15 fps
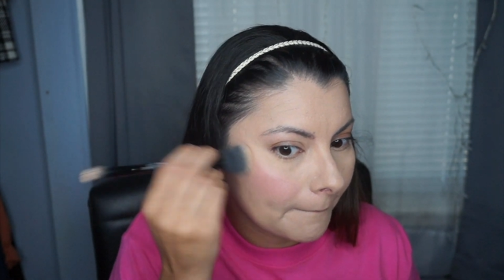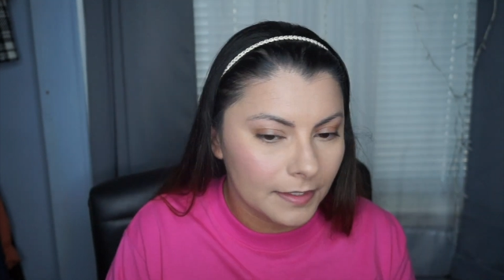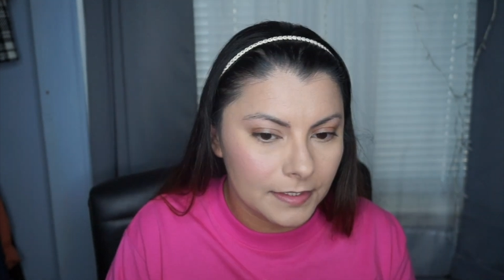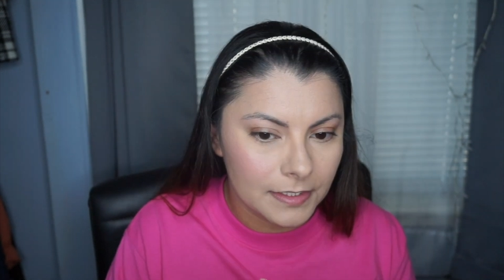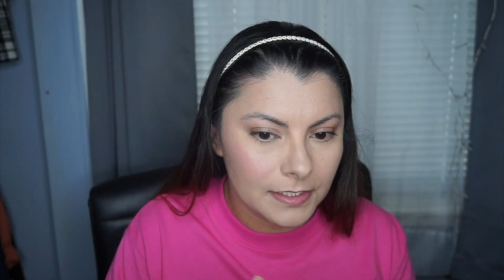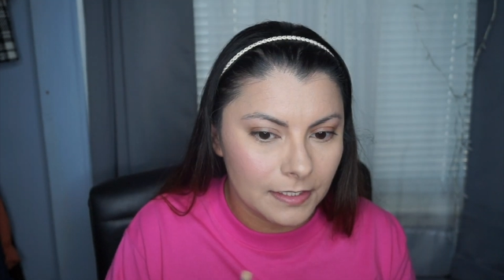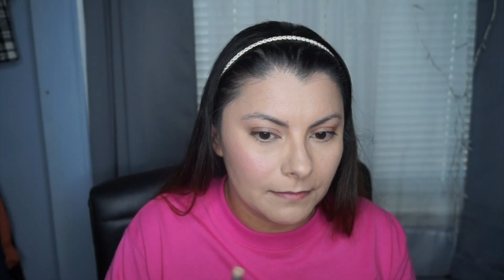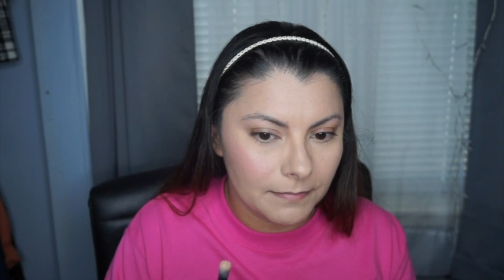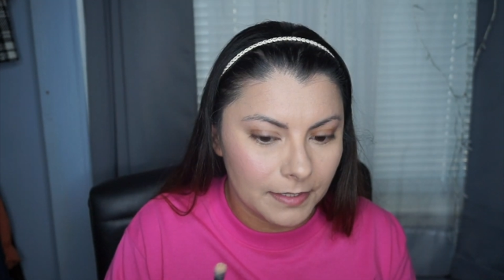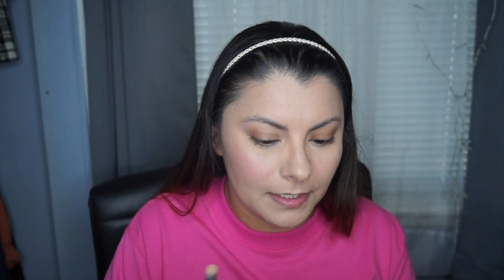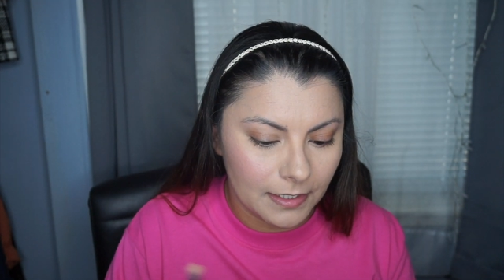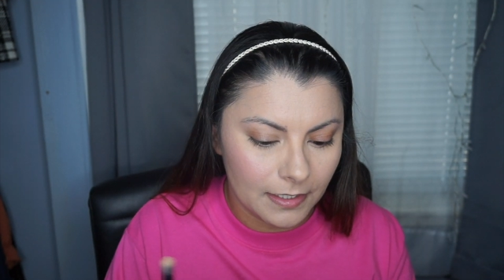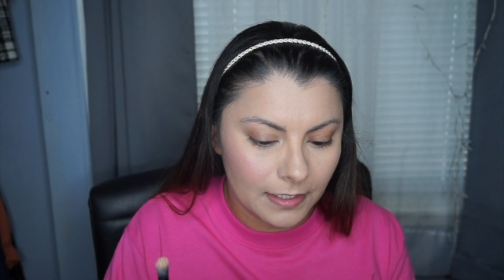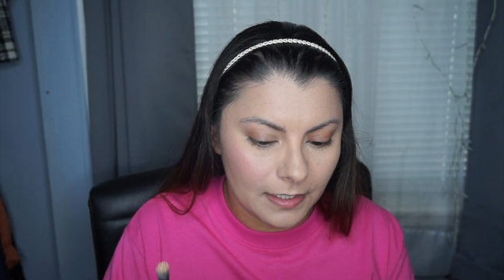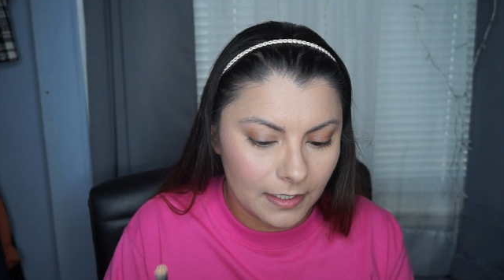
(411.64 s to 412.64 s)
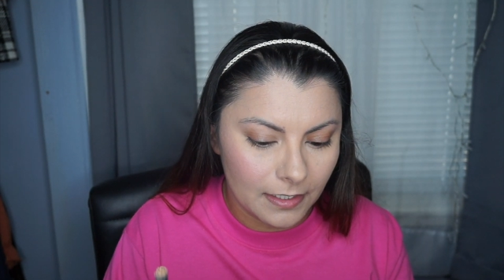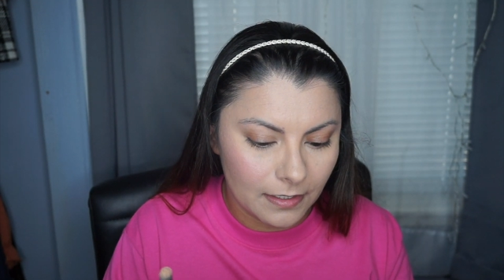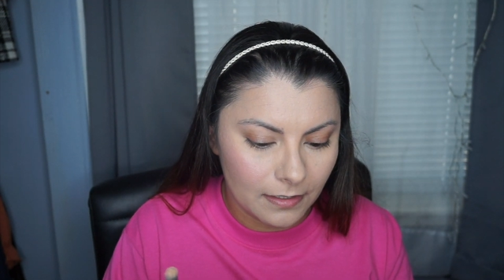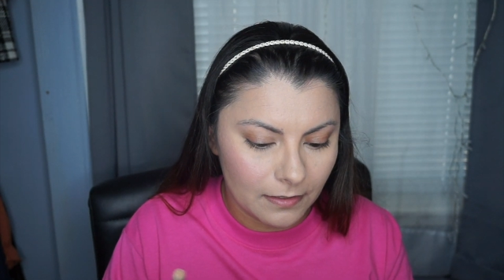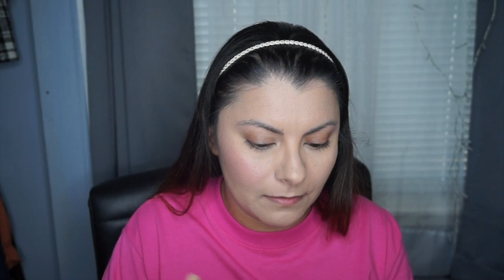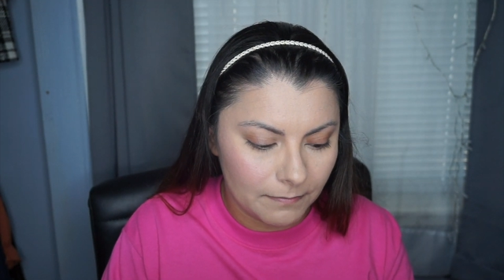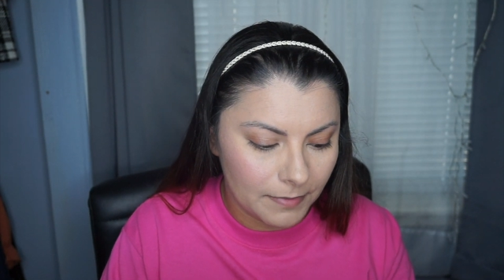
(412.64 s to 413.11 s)
just gonna put a
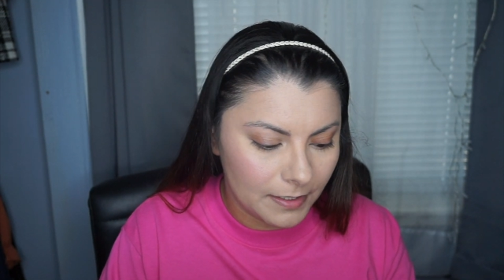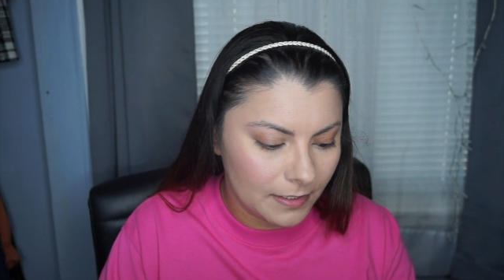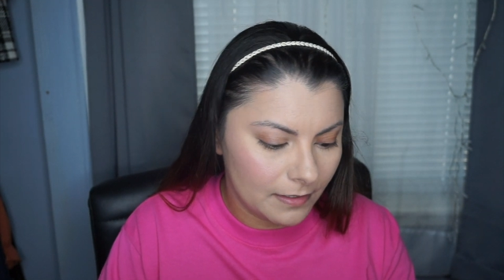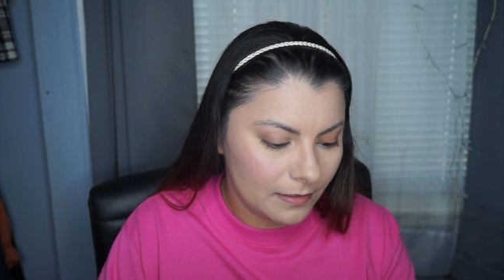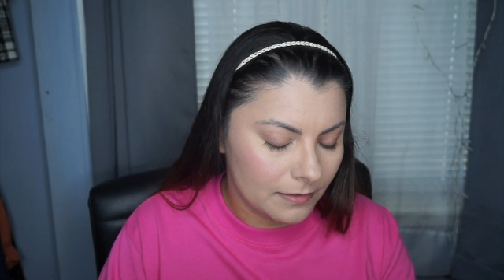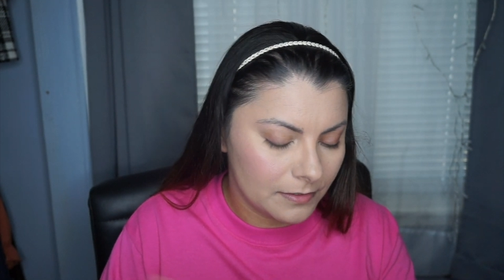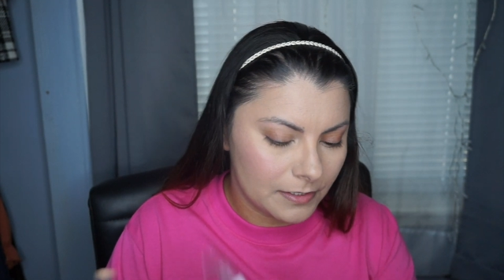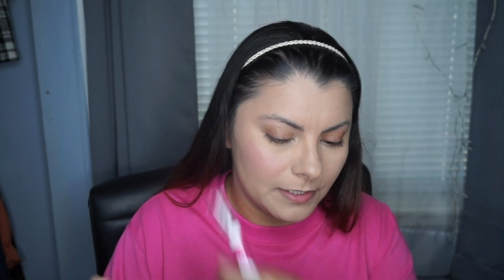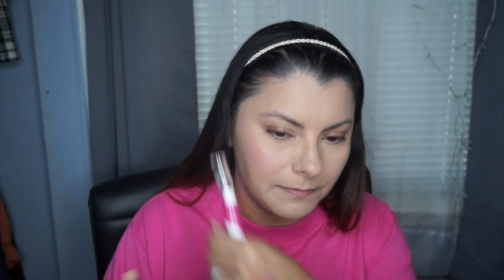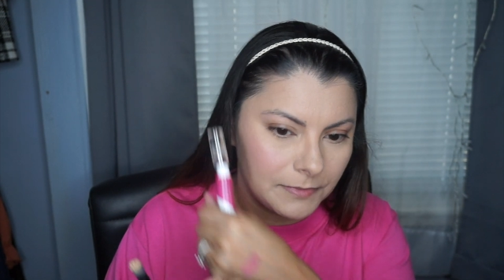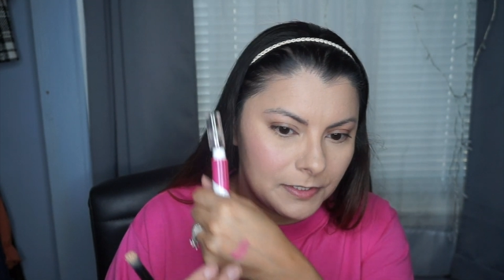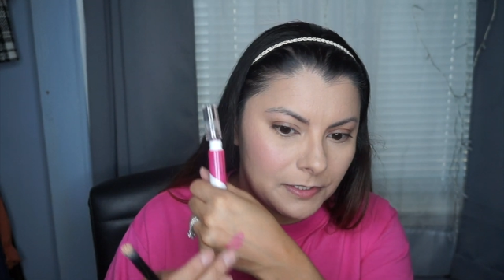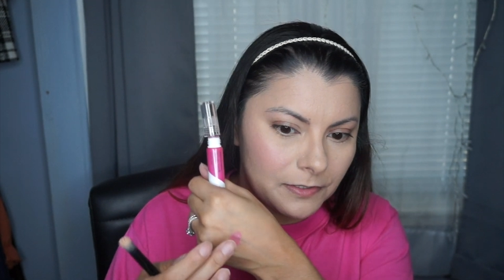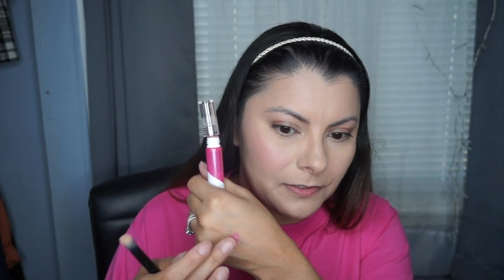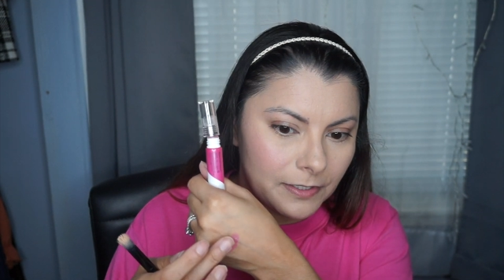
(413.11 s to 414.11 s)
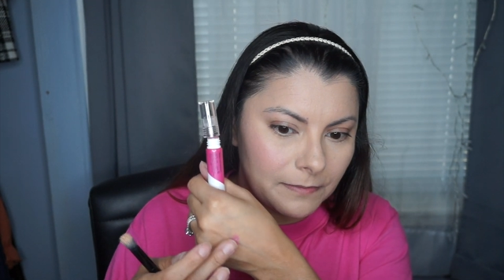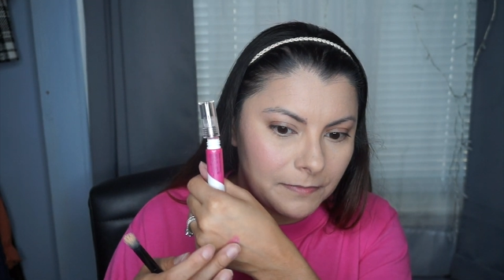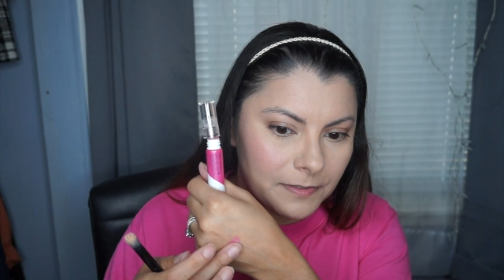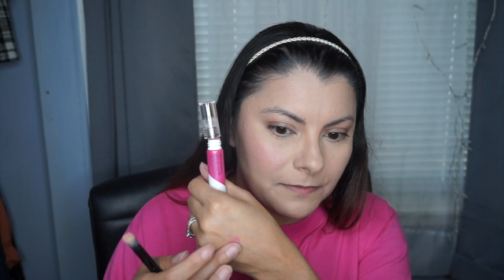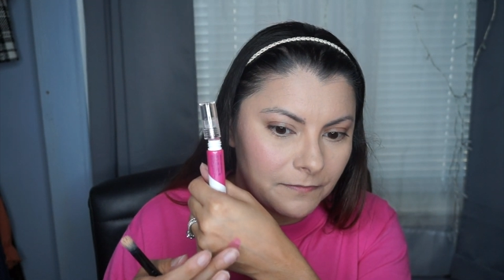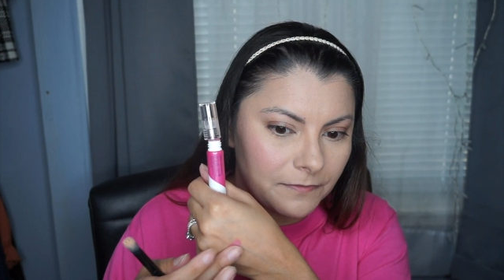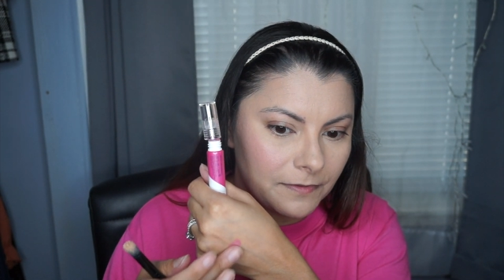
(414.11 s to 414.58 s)
little bit. Actually, I'm just gonna grab
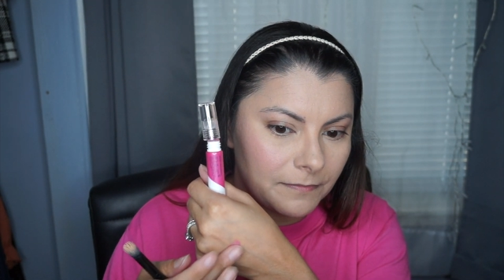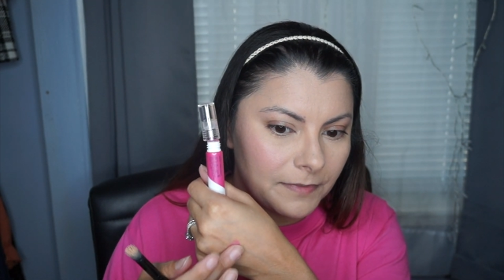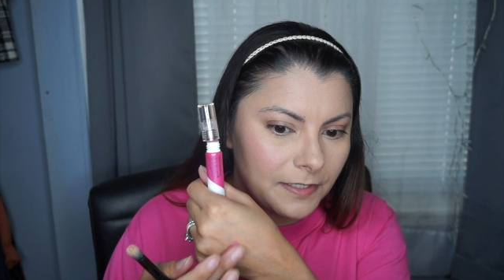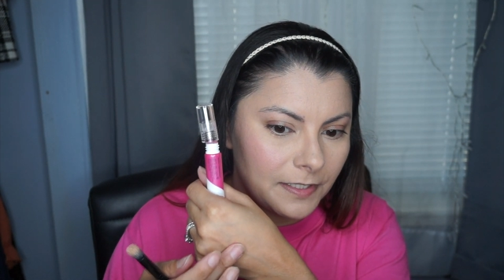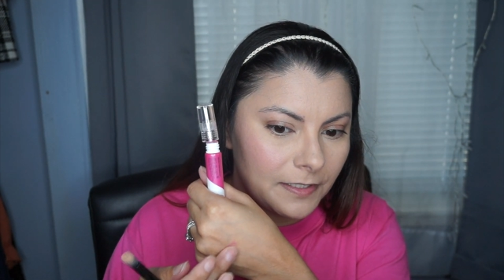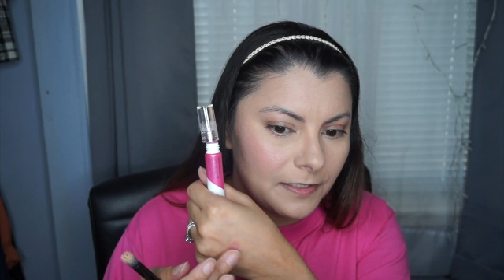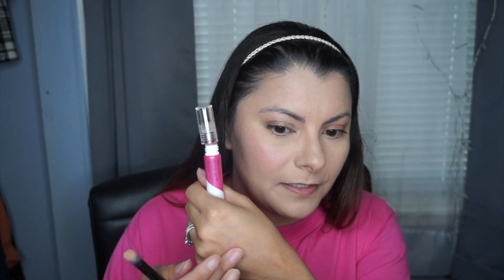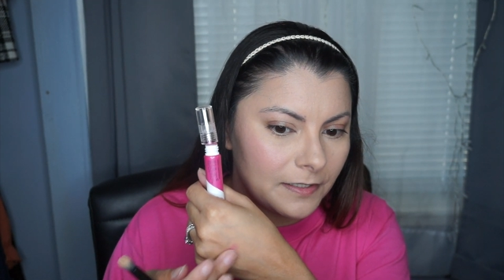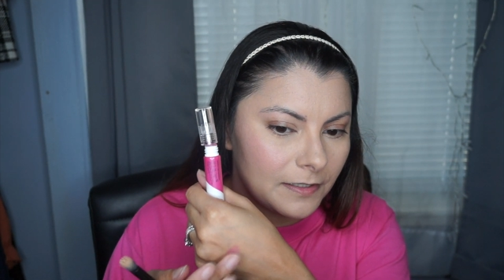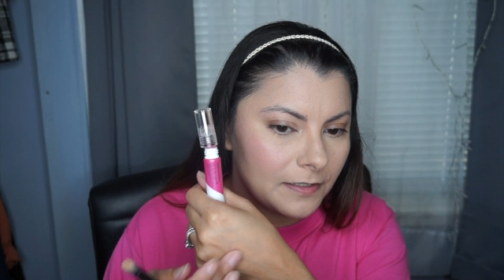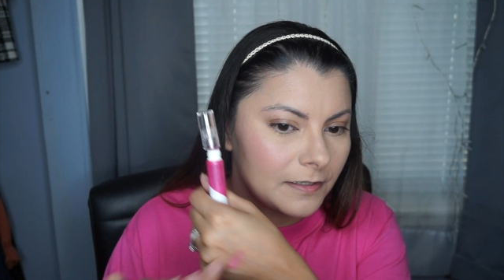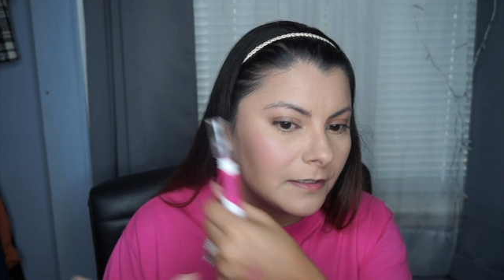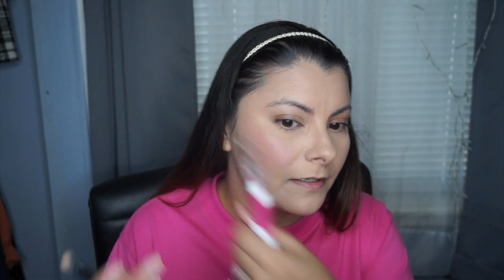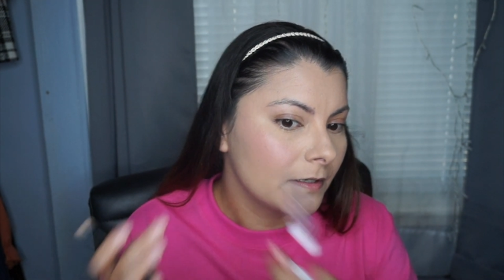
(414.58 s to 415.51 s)
some from here